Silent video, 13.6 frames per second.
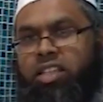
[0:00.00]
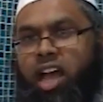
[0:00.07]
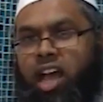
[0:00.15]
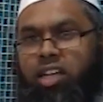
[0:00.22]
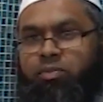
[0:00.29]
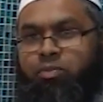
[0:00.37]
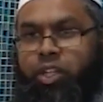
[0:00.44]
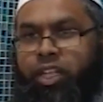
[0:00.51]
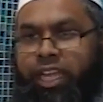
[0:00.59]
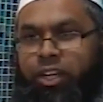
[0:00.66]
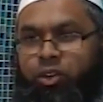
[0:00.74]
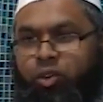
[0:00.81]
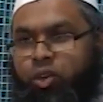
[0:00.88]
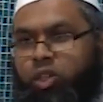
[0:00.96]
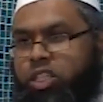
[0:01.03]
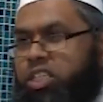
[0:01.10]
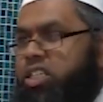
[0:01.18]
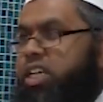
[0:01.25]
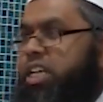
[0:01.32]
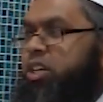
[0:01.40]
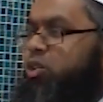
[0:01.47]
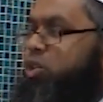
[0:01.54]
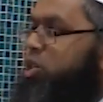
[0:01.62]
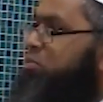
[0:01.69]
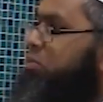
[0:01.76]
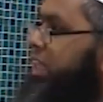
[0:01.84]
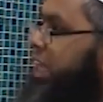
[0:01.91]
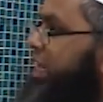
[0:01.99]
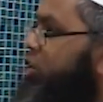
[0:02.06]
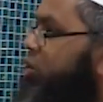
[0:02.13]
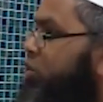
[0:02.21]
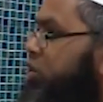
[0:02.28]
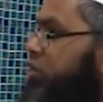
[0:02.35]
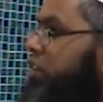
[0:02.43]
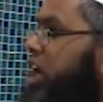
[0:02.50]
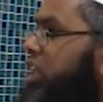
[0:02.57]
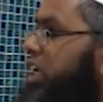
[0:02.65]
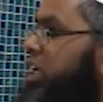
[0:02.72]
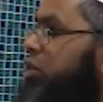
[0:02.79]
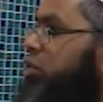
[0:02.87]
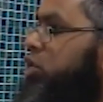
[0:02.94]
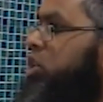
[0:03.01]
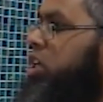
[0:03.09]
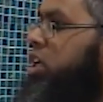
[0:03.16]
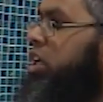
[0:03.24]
that, brother-in-laws, sister-in-laws, mother-in-laws, father-in-laws.